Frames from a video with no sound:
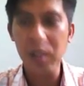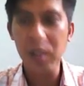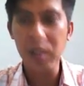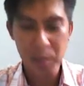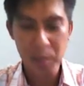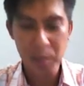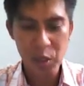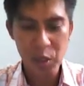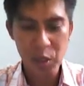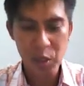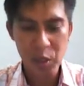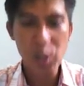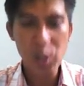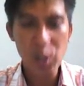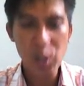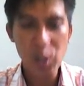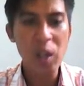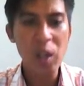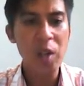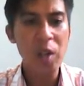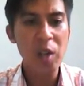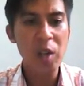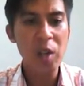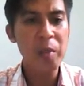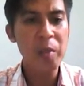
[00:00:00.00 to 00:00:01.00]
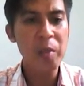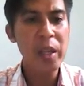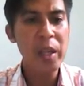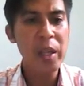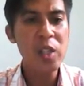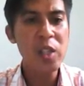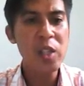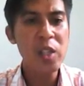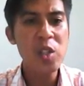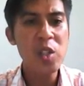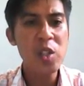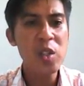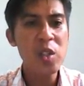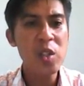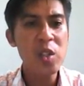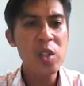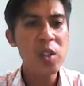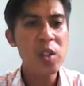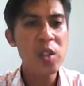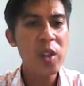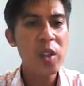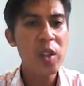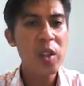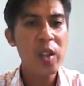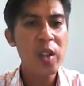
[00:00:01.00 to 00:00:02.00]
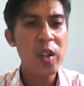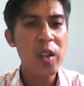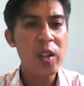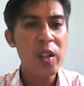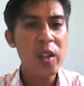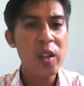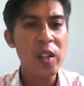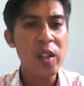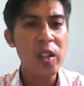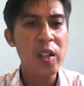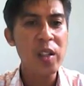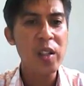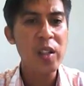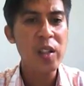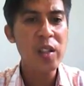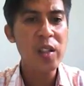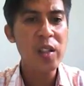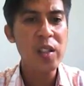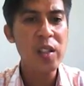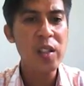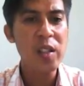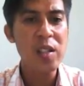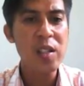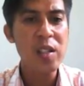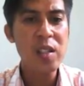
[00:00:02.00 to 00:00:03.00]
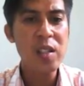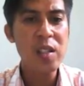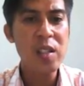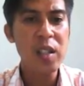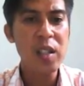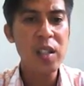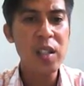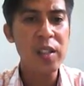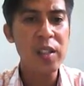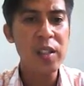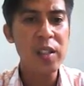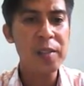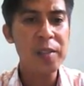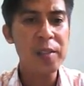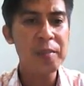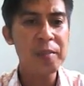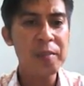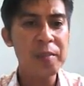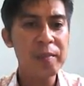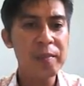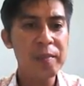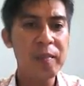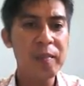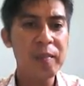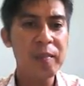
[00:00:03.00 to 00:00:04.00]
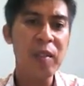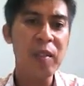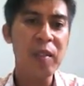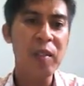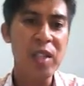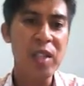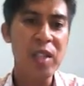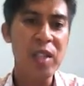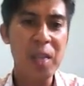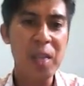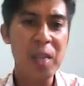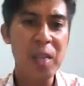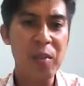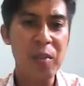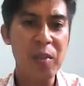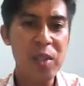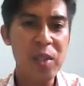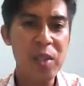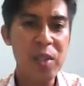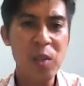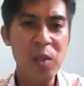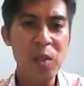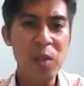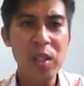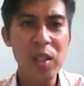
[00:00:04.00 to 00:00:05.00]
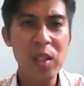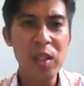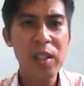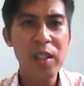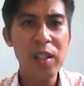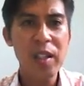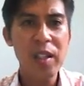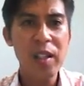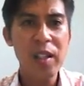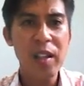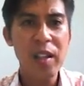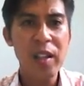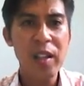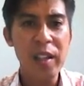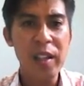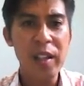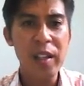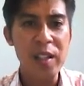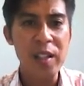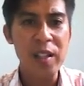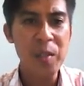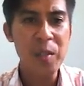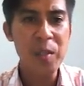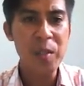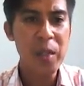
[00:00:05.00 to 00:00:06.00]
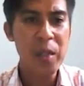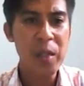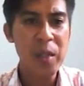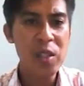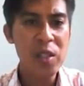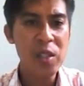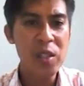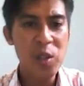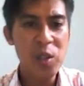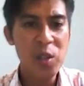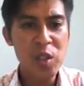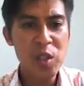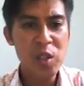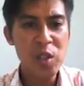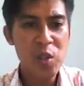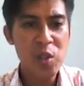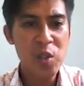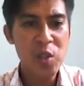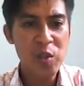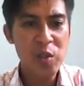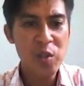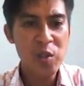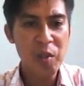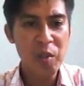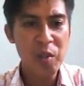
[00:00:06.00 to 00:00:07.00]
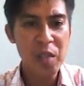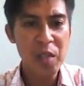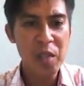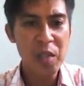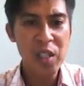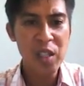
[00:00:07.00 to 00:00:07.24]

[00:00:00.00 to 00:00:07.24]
particular page. Is, for example, this one. There's a page that you can choose from the